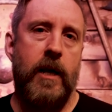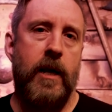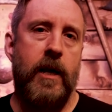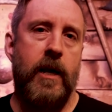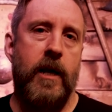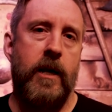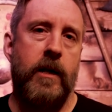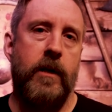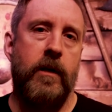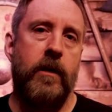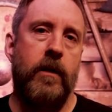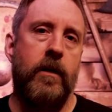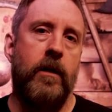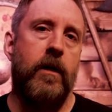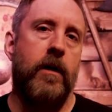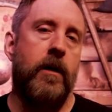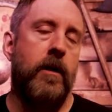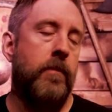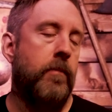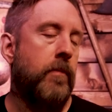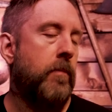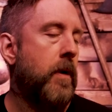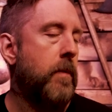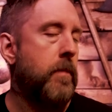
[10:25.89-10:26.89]
and
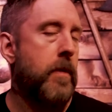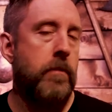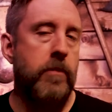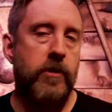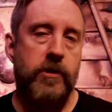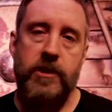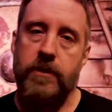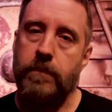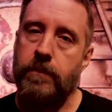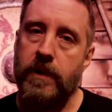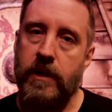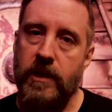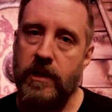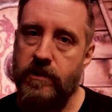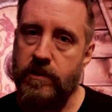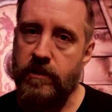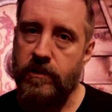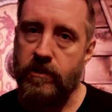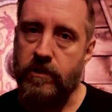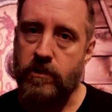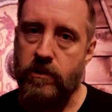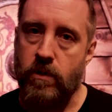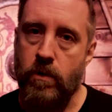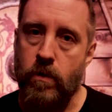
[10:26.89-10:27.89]
my membership base
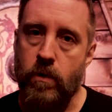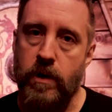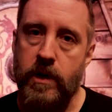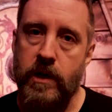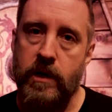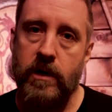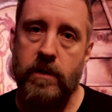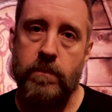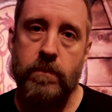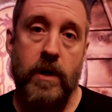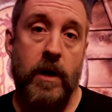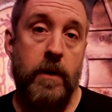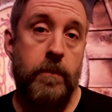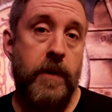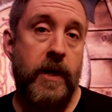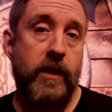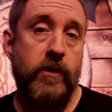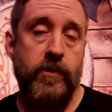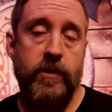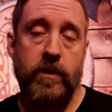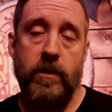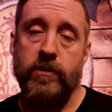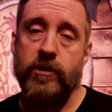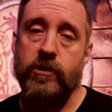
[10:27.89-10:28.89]
is growing and my
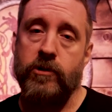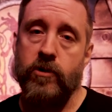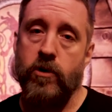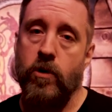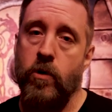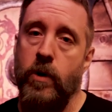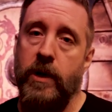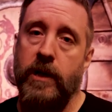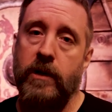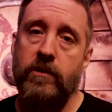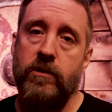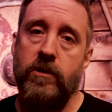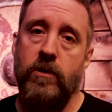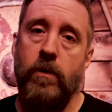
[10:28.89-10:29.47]
Patreon's growing,